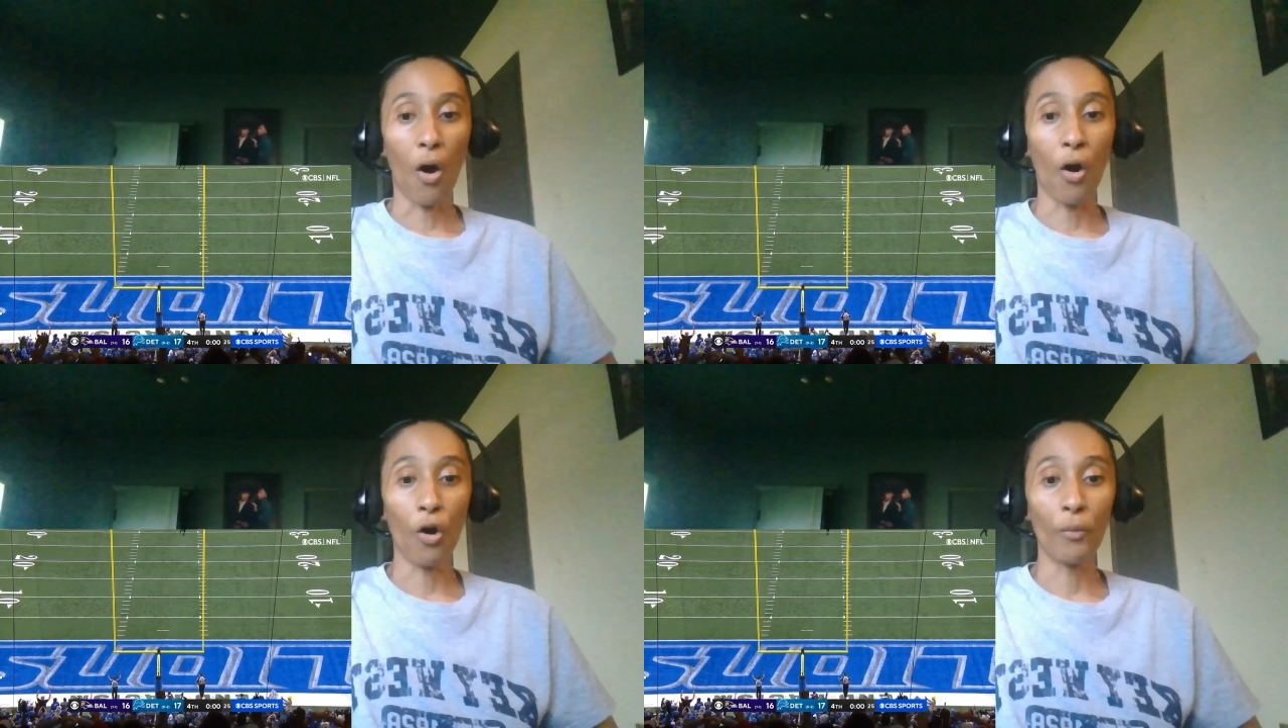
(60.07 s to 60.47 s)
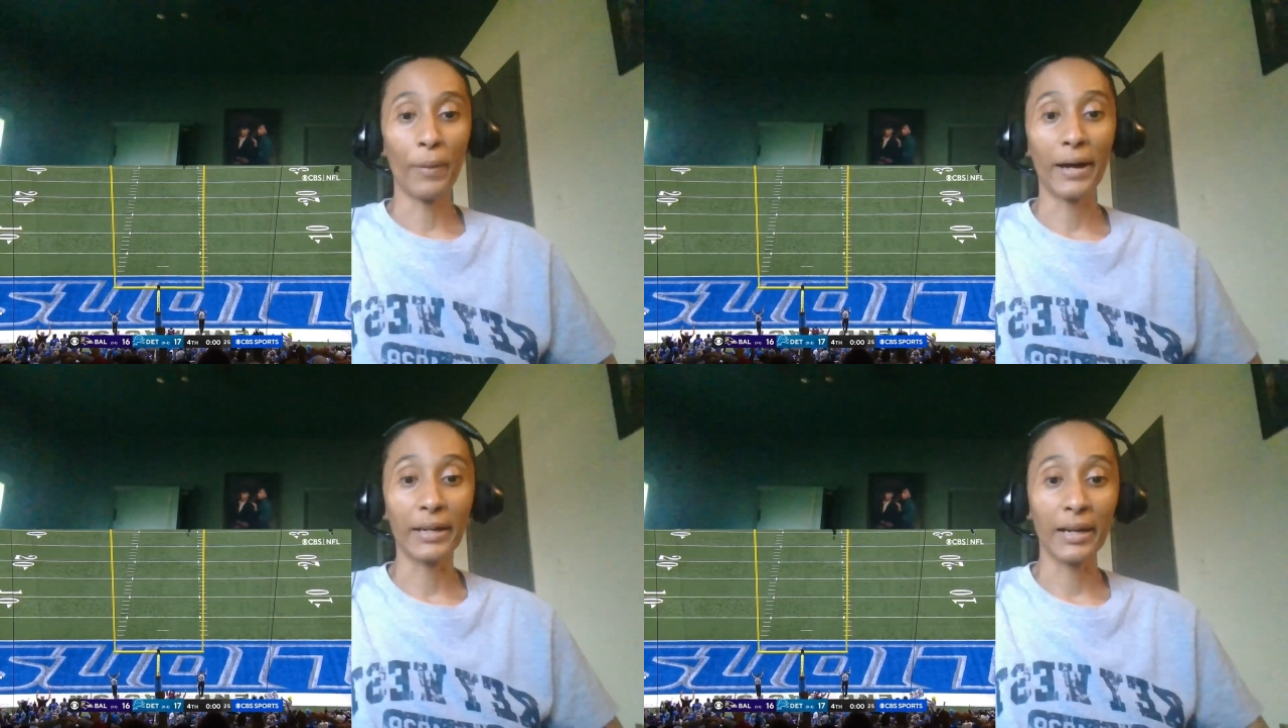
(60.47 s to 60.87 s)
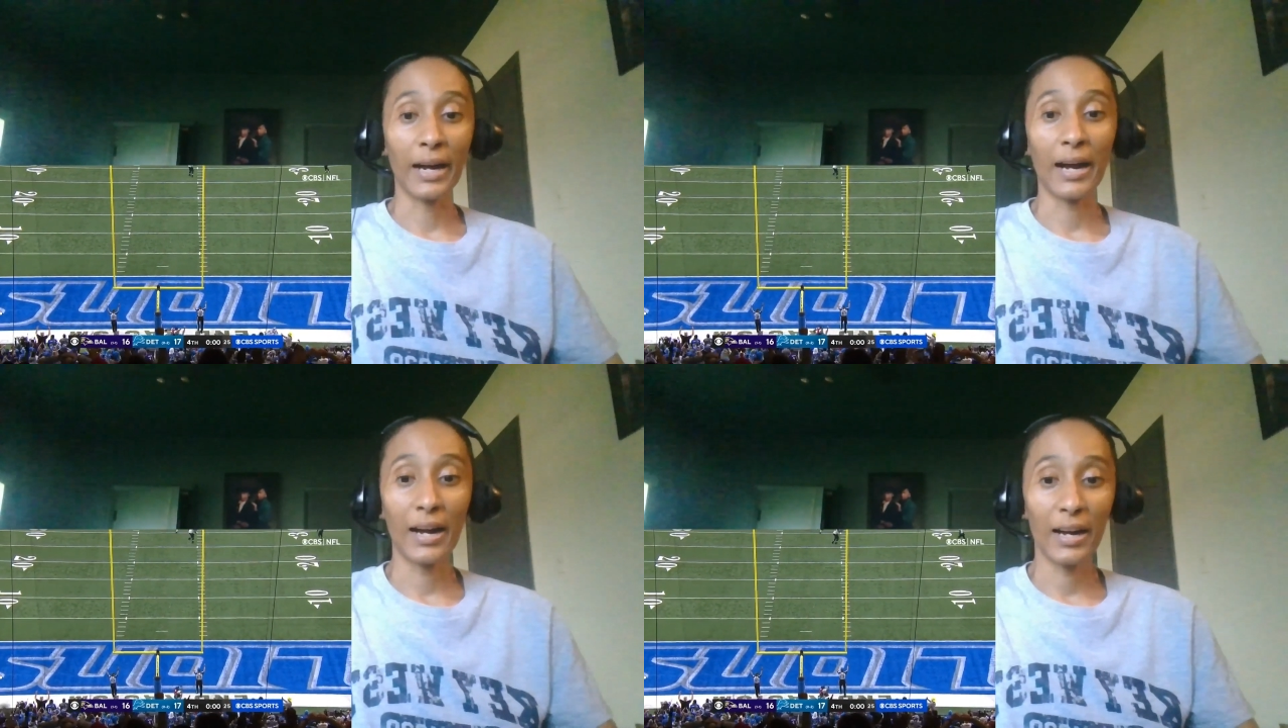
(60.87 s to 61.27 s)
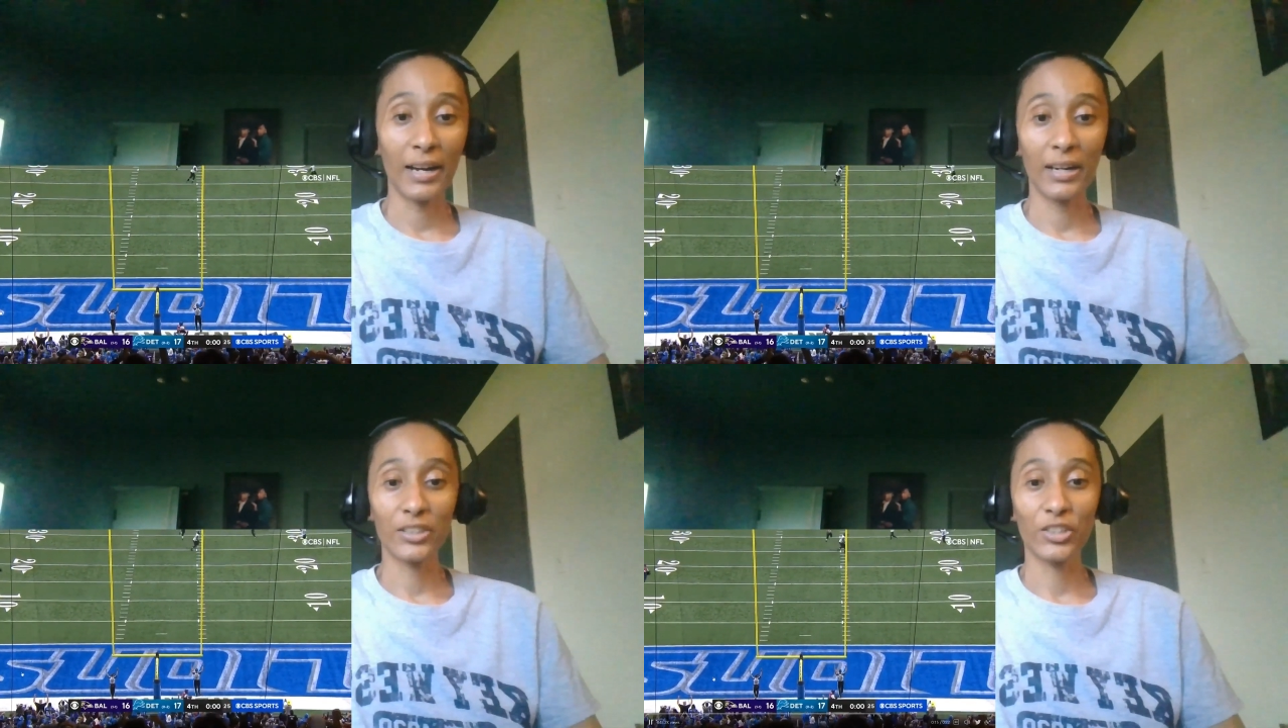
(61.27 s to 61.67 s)
Oh my
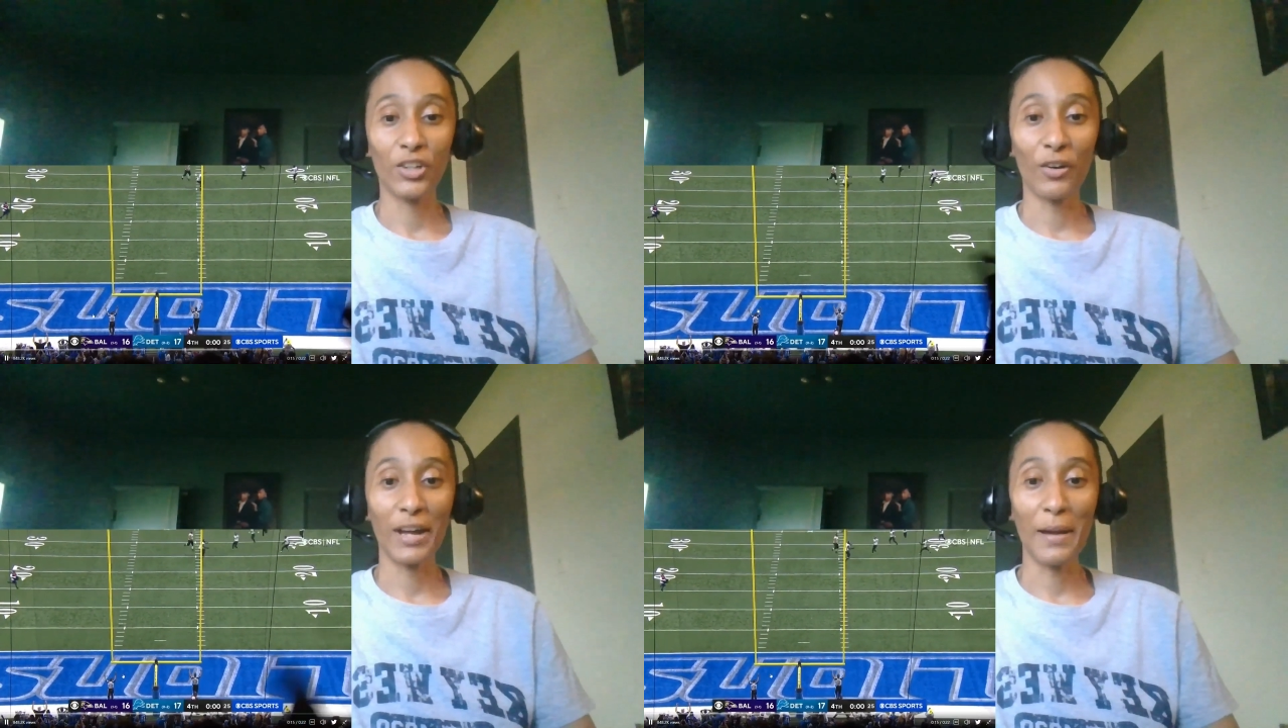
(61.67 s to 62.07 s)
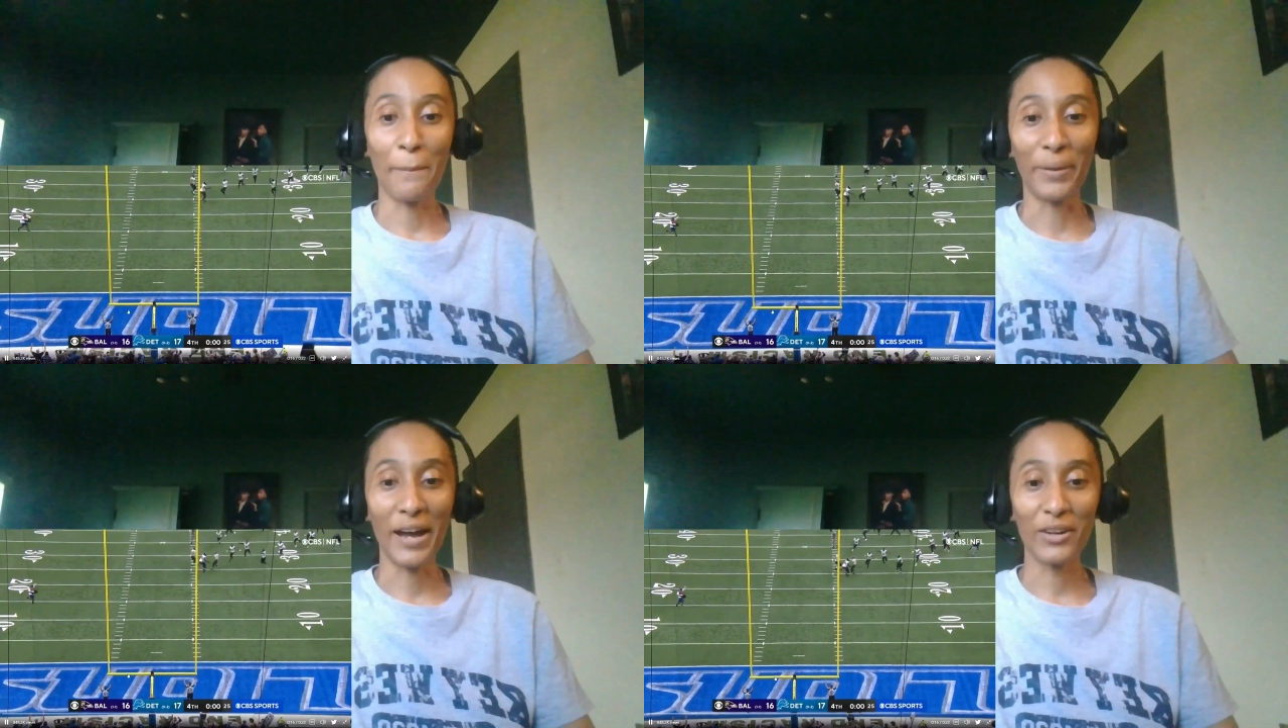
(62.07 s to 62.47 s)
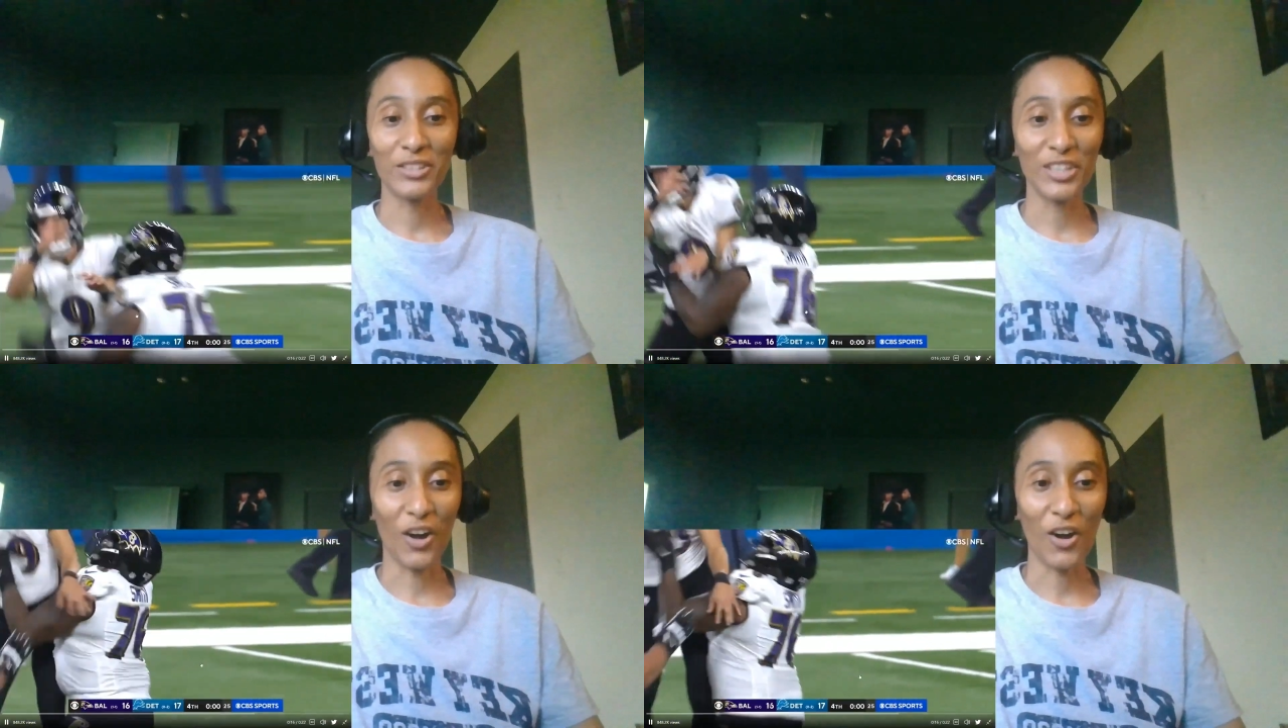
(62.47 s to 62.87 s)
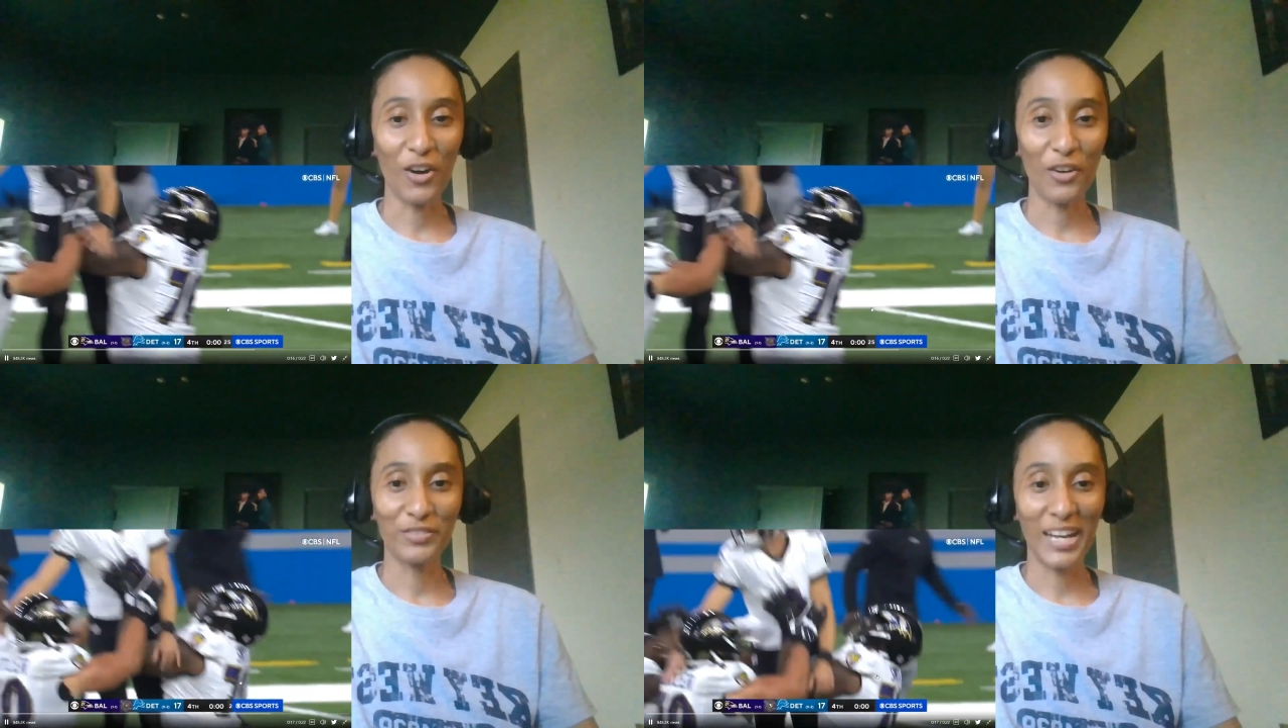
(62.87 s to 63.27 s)
gosh, yo, it bounced
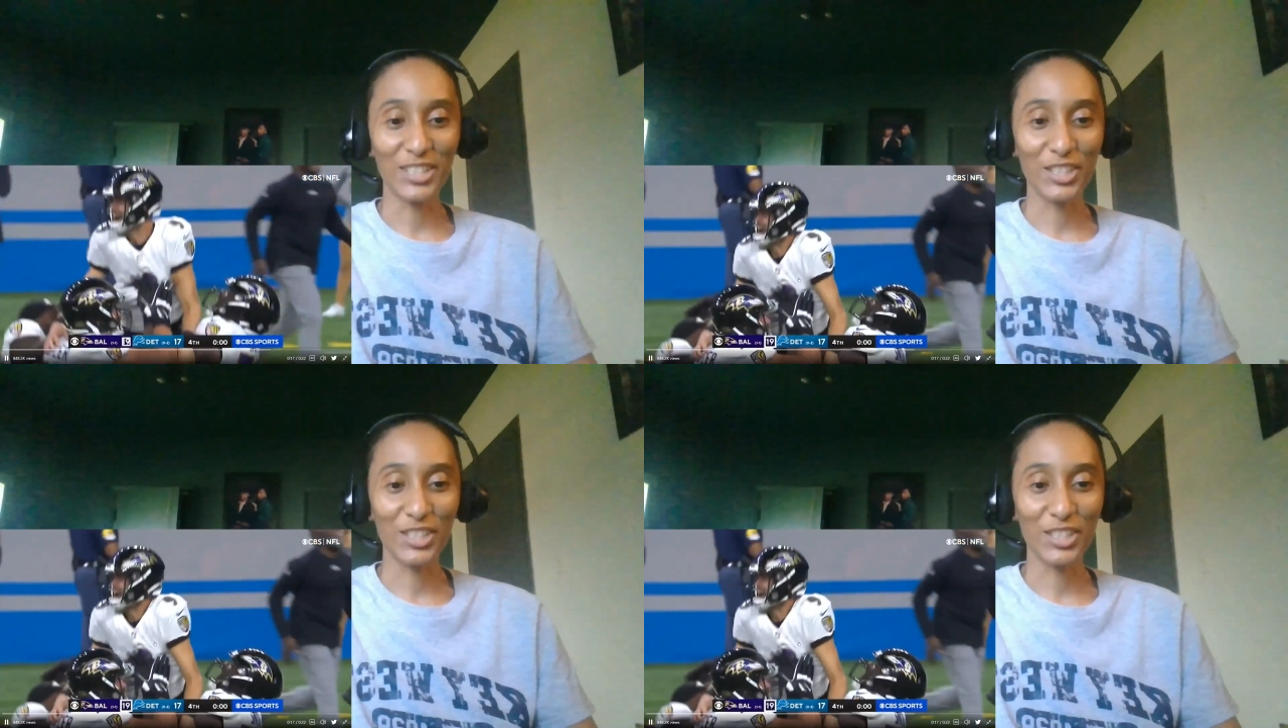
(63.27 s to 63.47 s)
off. That's